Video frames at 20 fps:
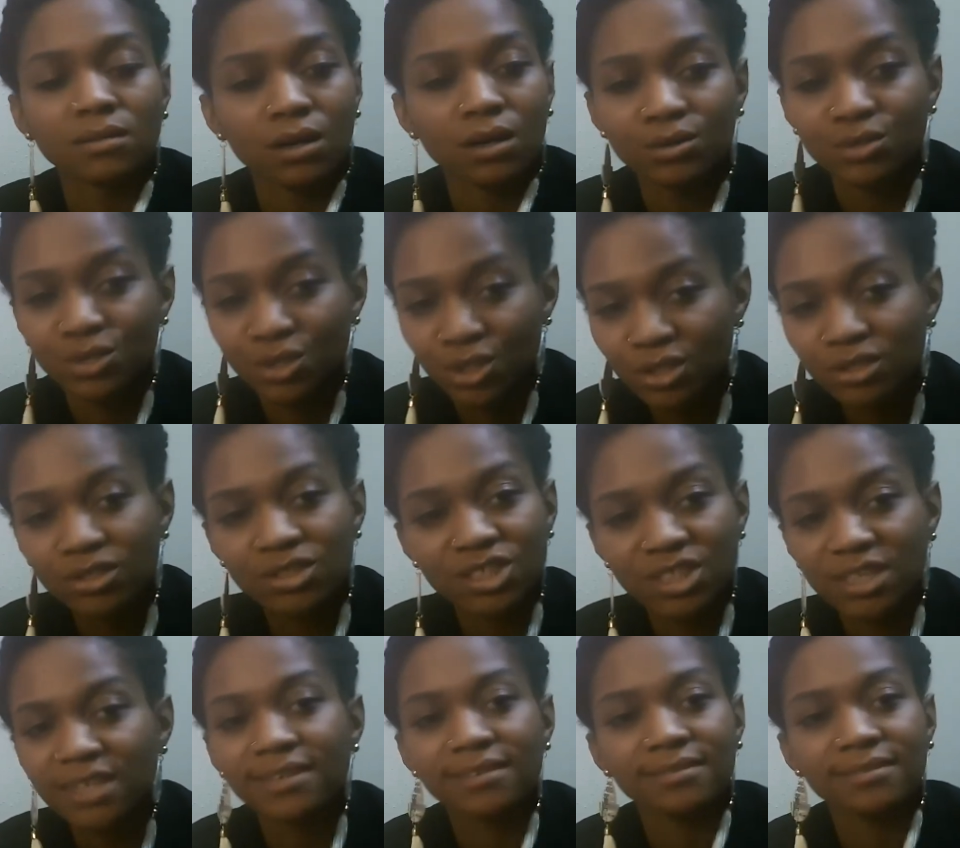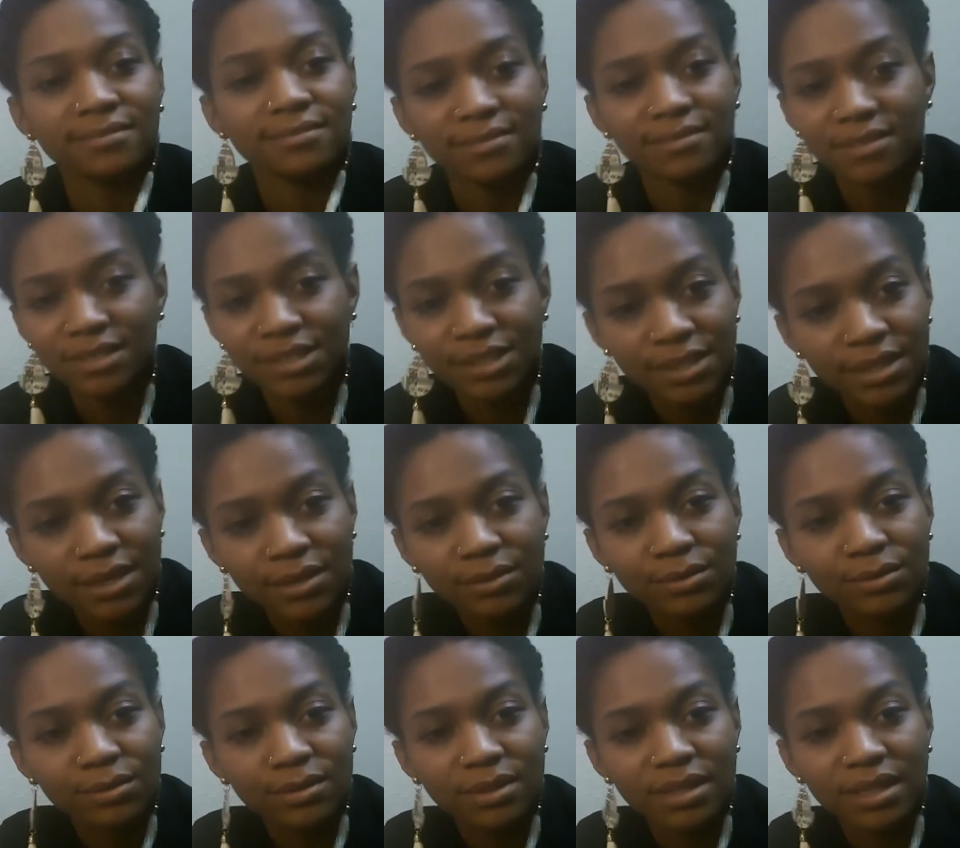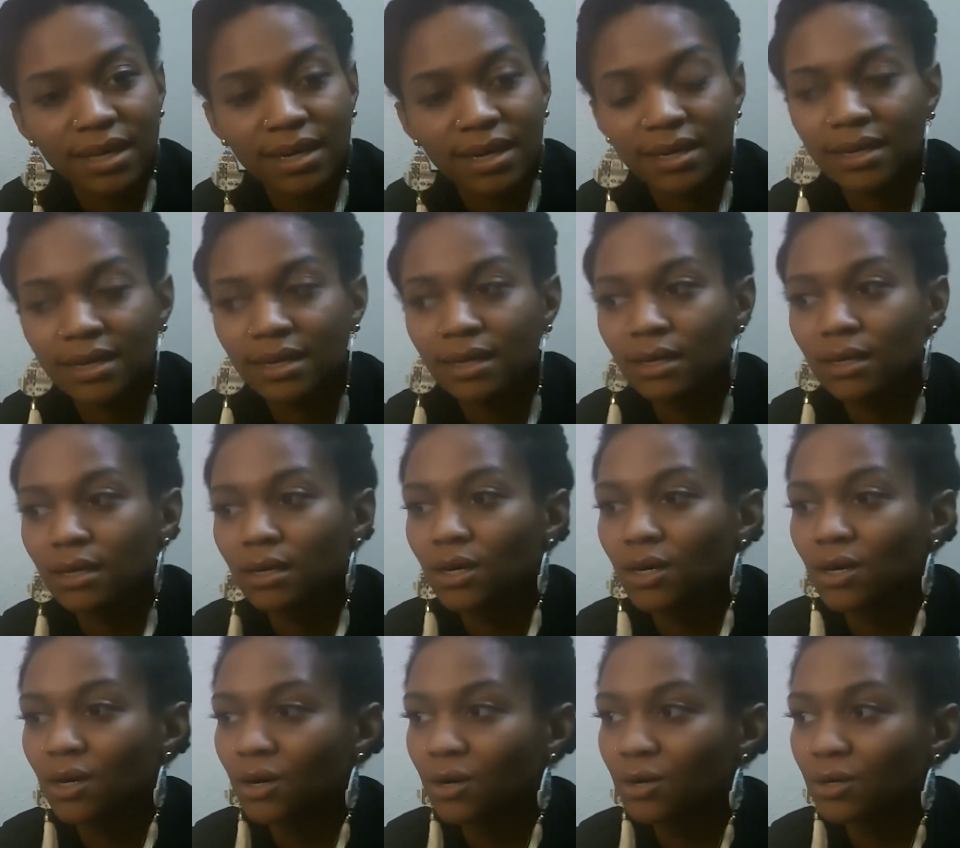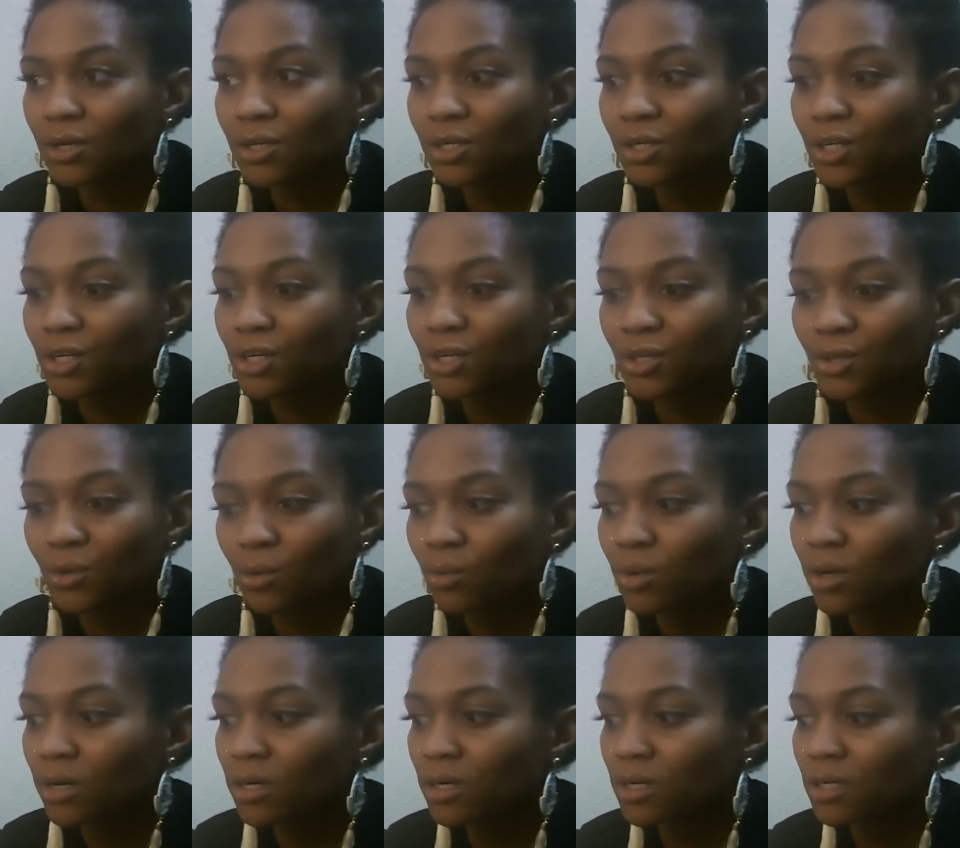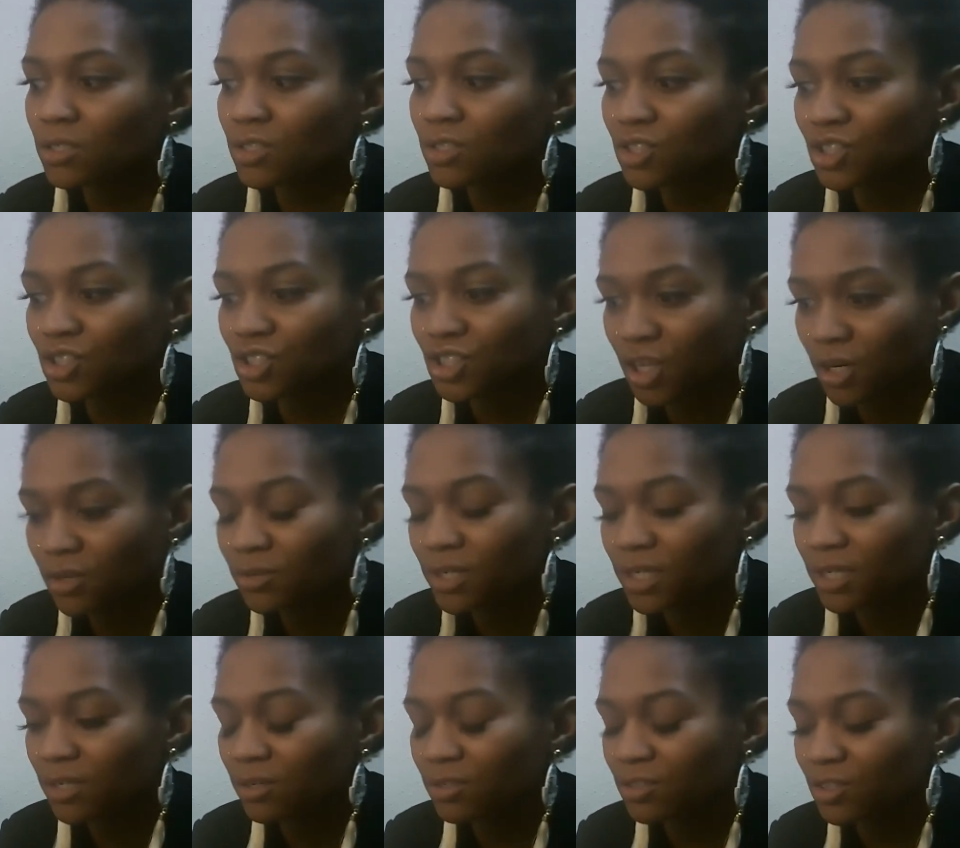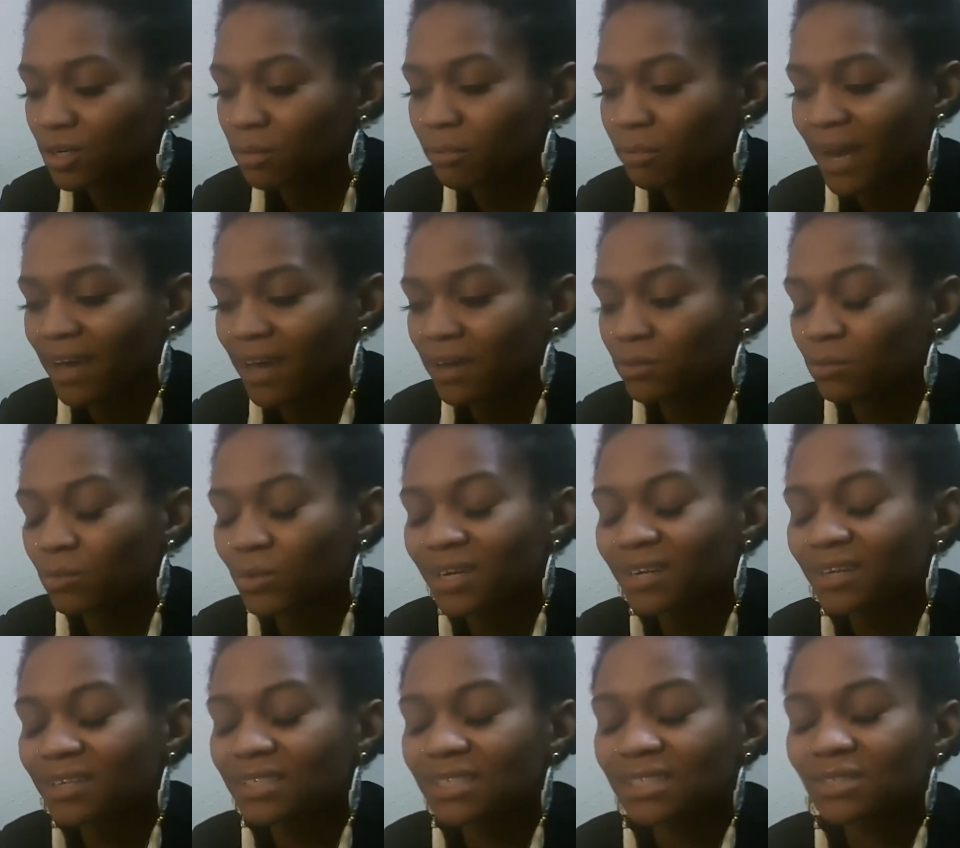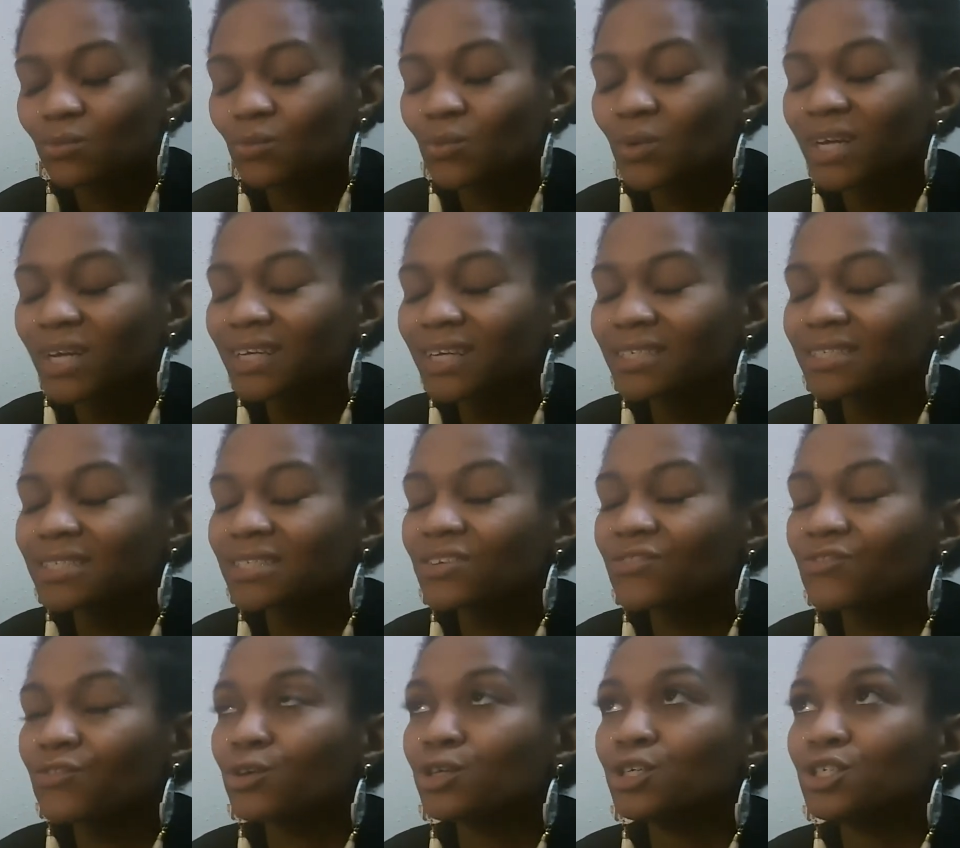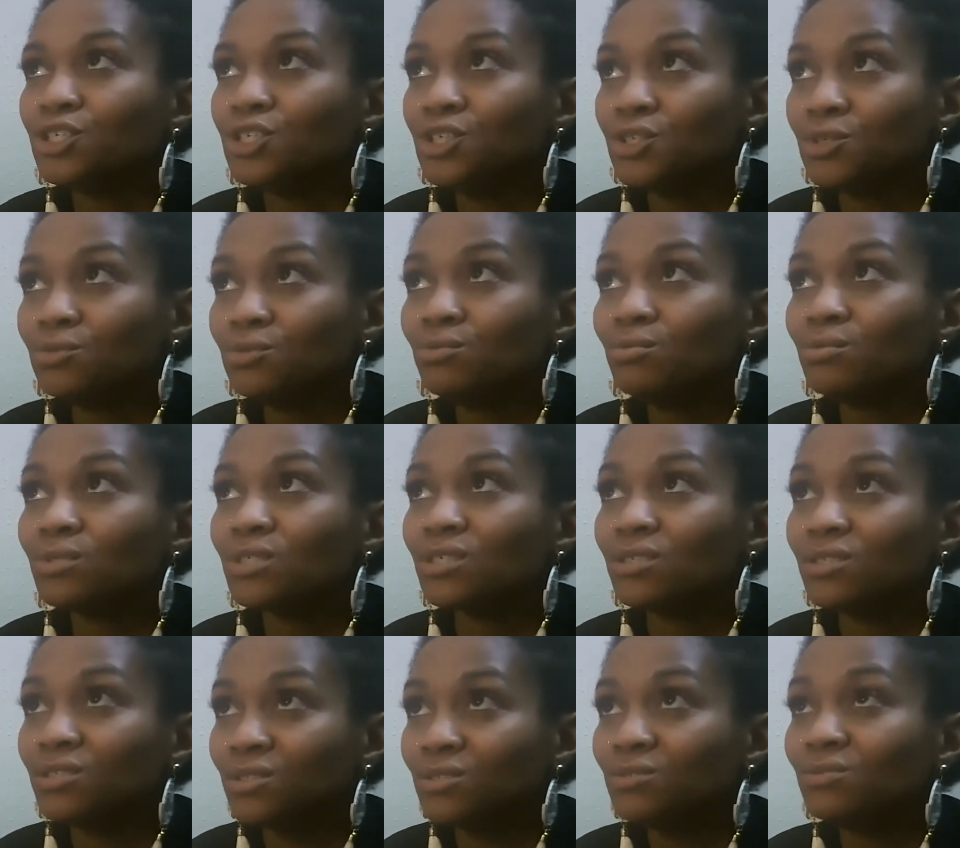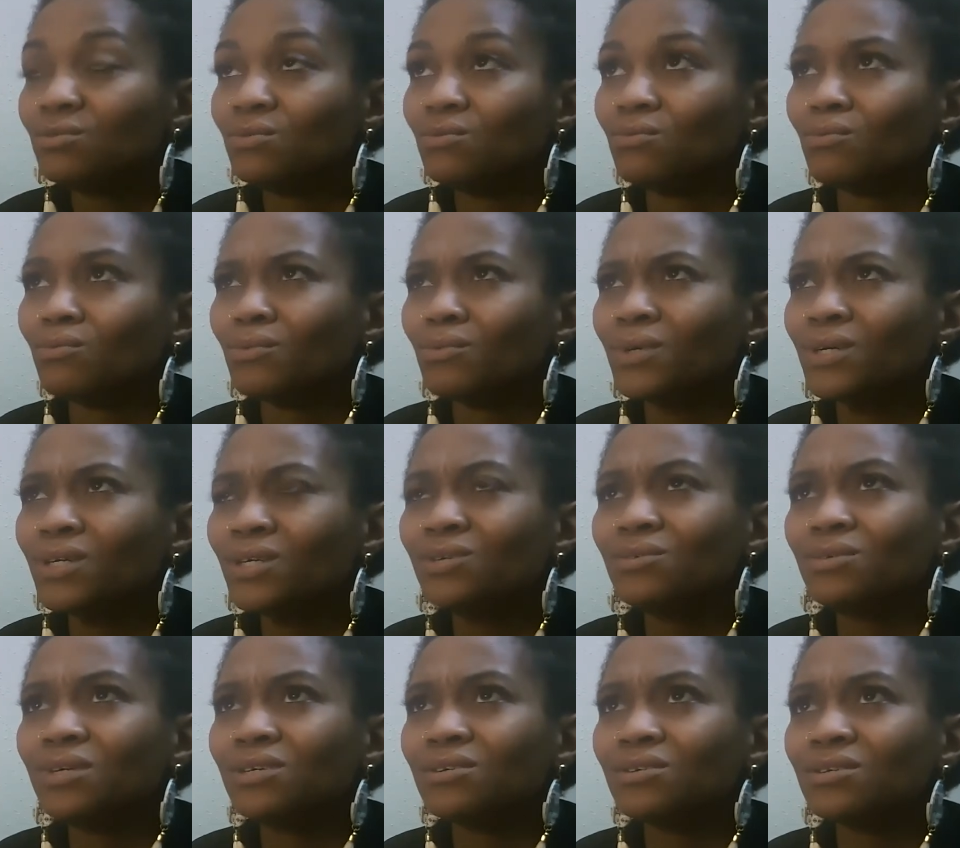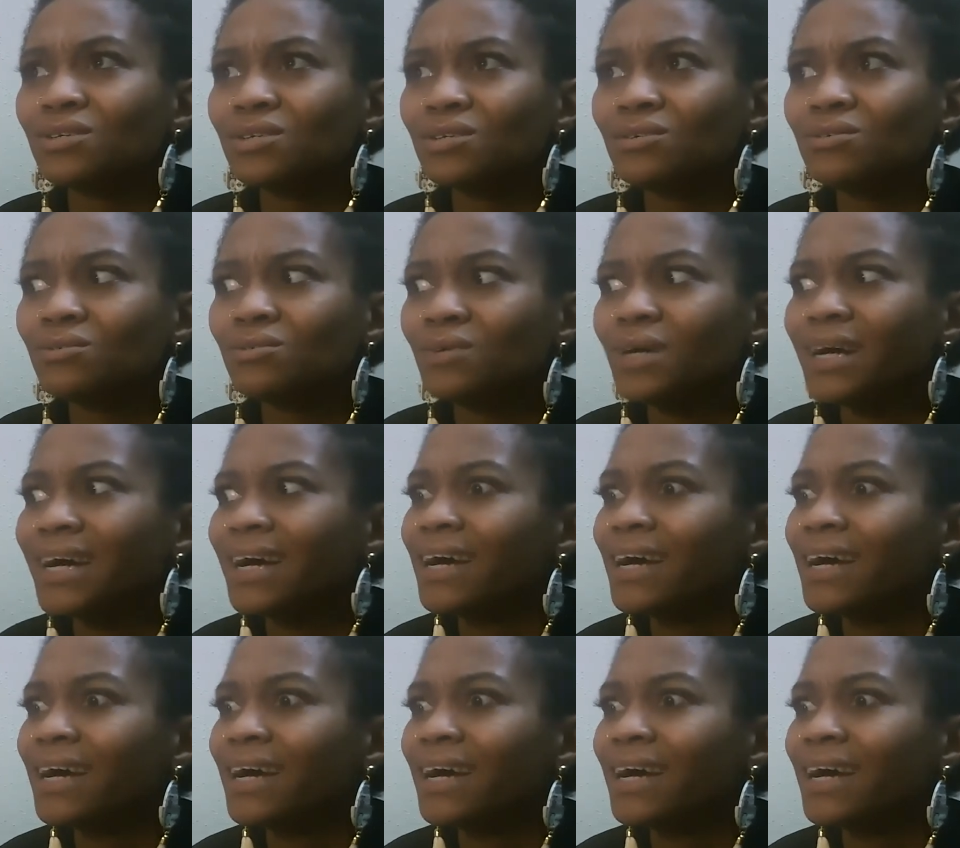on your shit you know like on your journey on your path what it is what is it for you to do what are you here to do